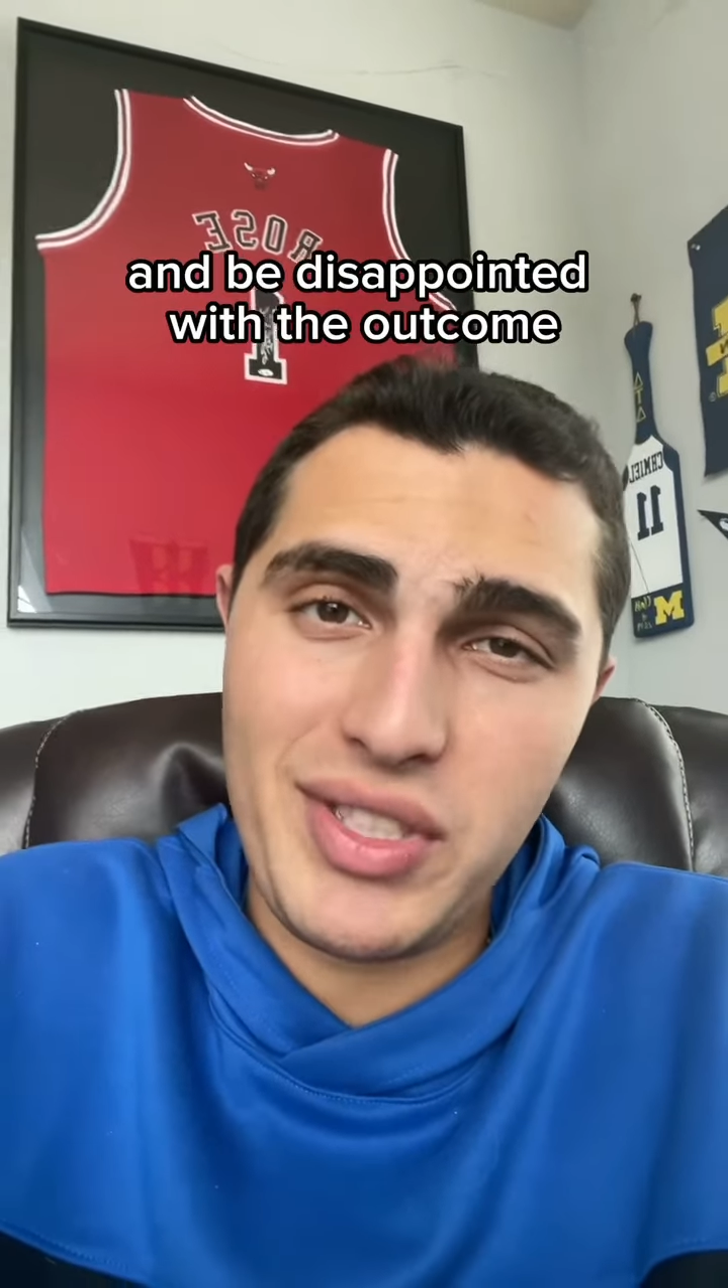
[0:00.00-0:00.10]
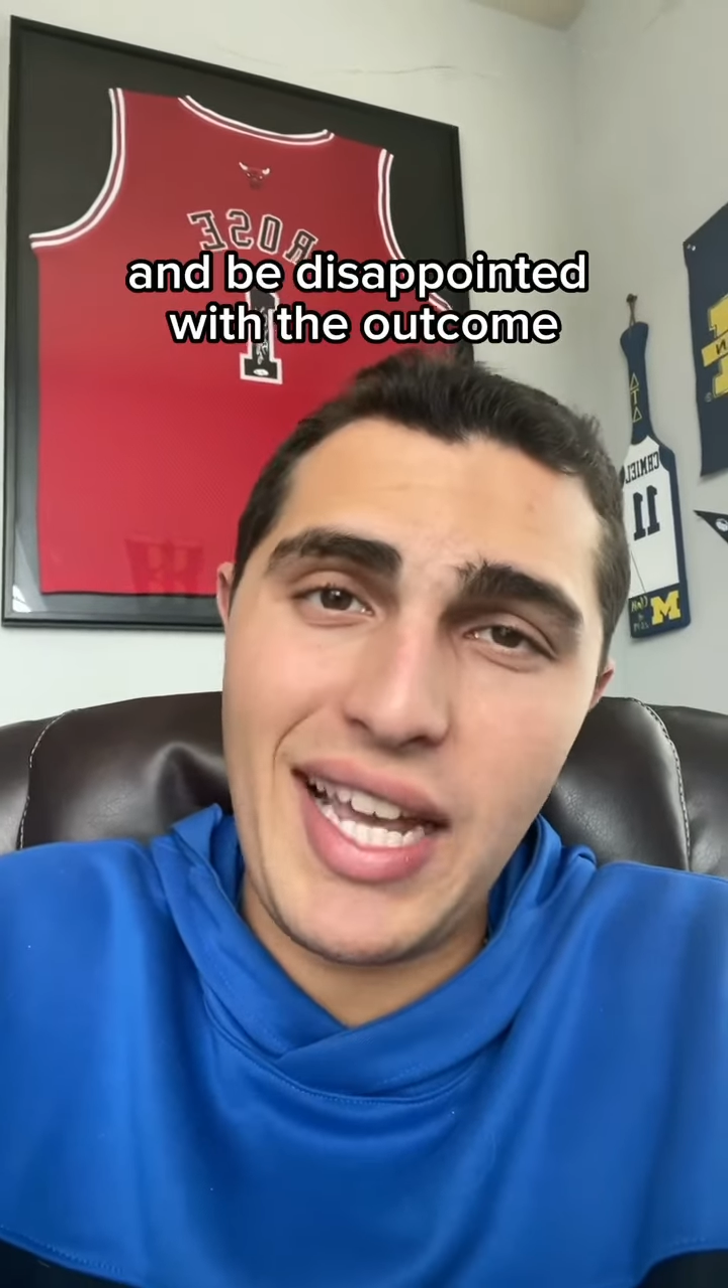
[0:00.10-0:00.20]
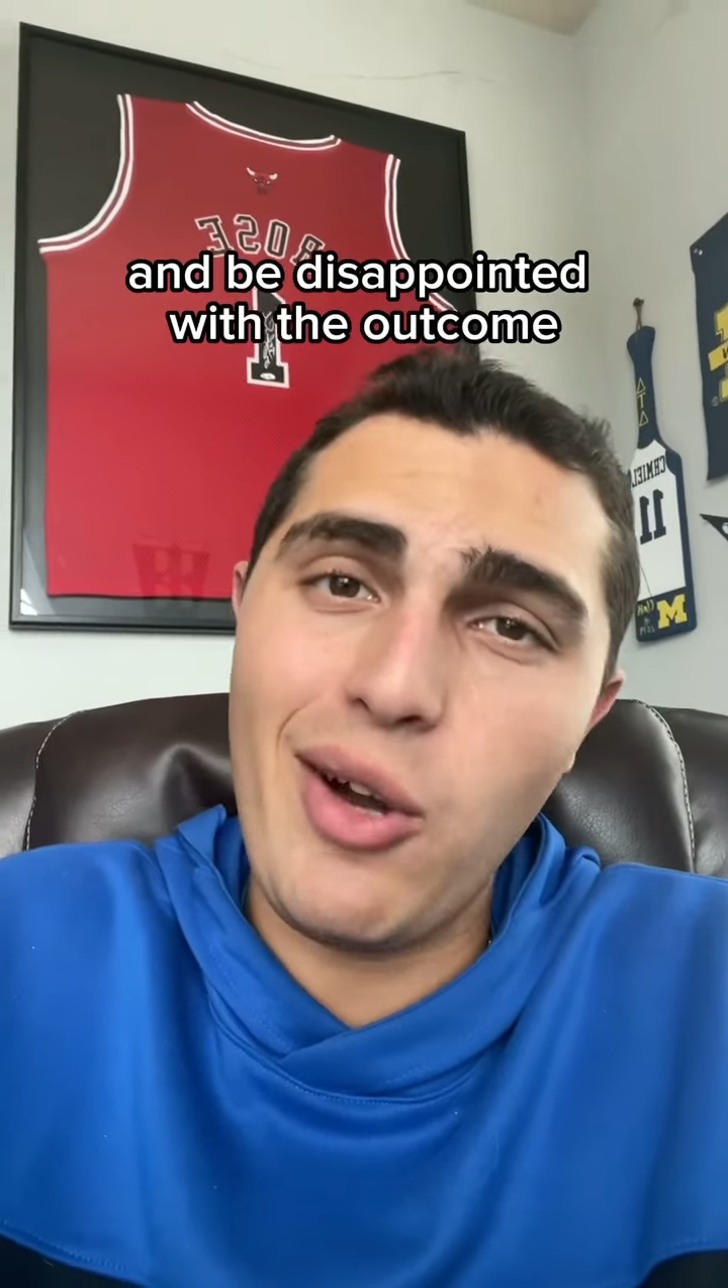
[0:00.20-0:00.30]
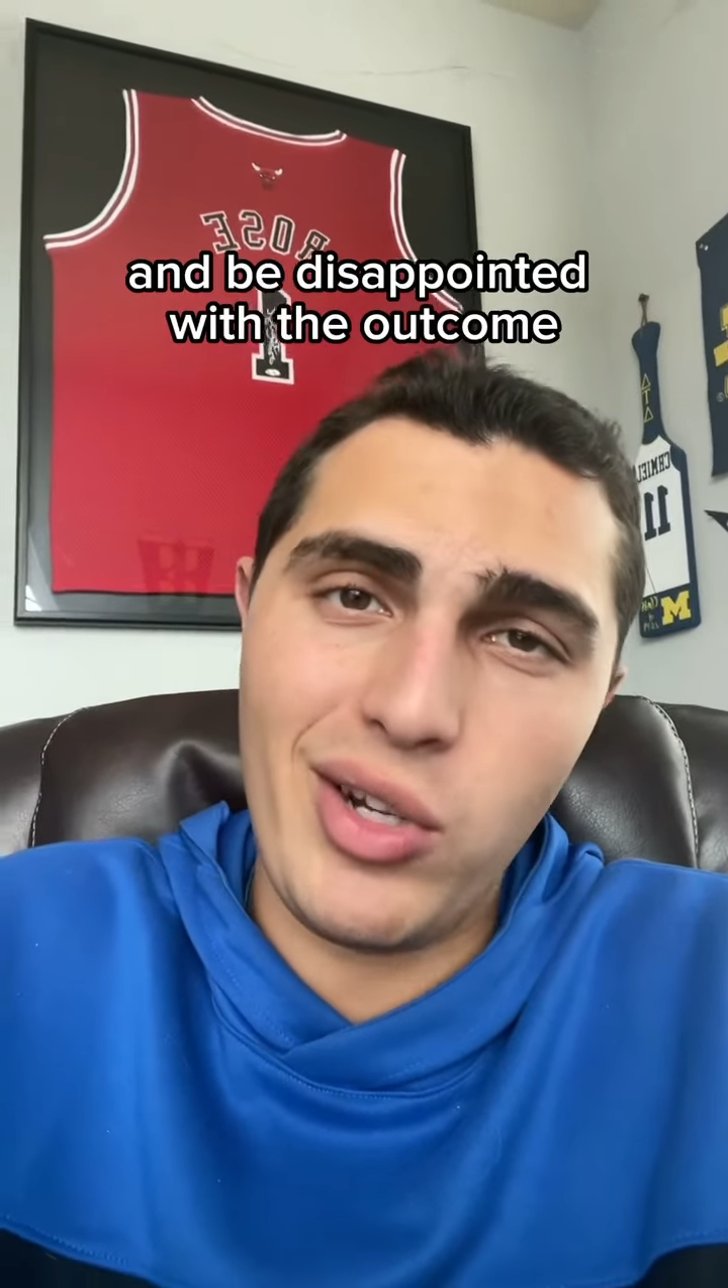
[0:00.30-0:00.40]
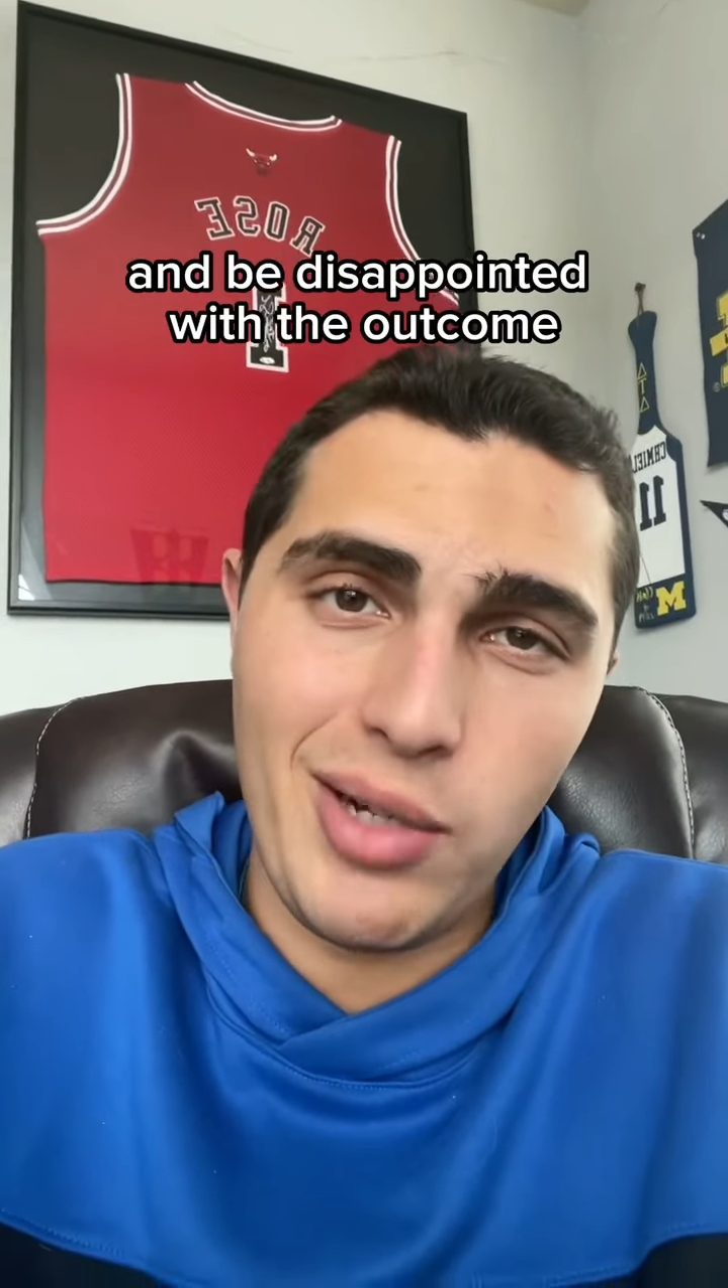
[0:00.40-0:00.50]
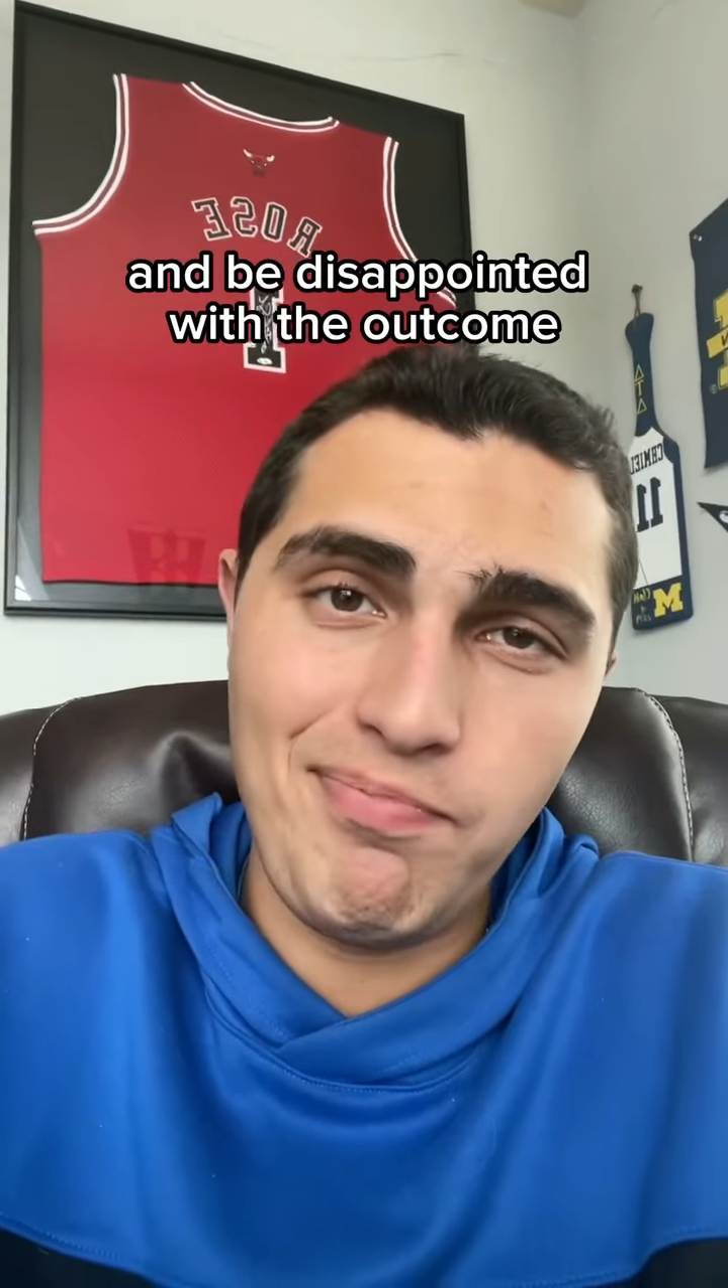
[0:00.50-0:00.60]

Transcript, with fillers: with the outcome.